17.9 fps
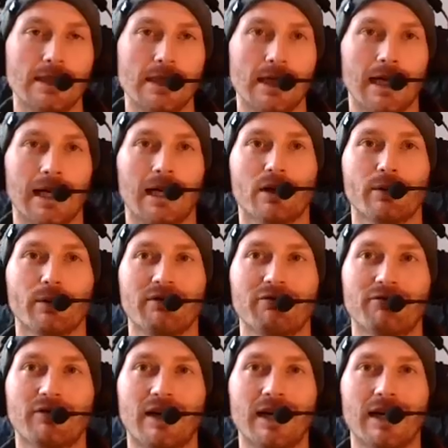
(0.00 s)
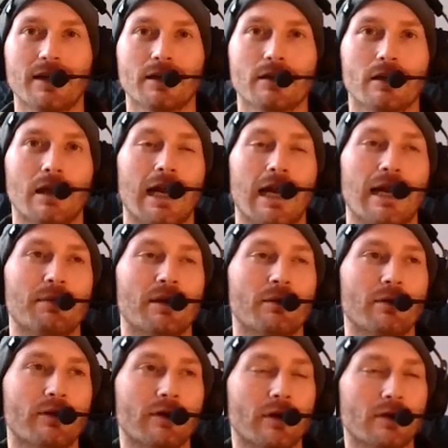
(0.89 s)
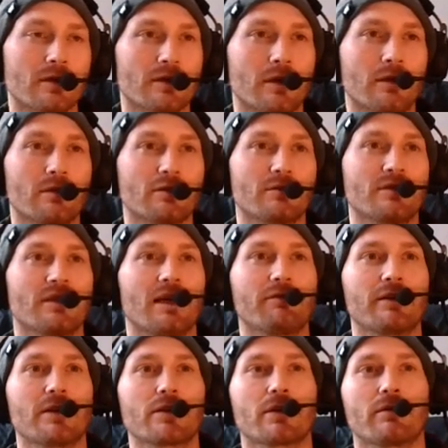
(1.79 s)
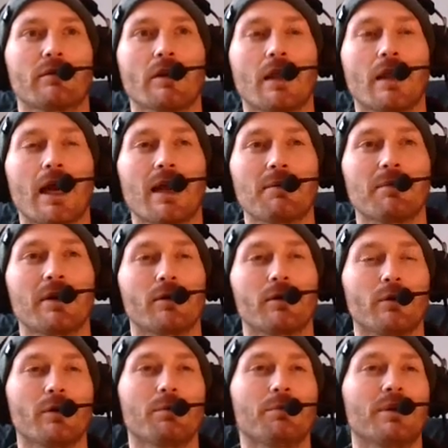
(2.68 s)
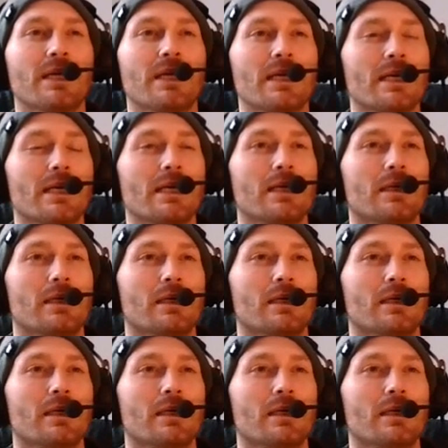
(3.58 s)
How can we find alignment with ourselves? The definition of alignment would be,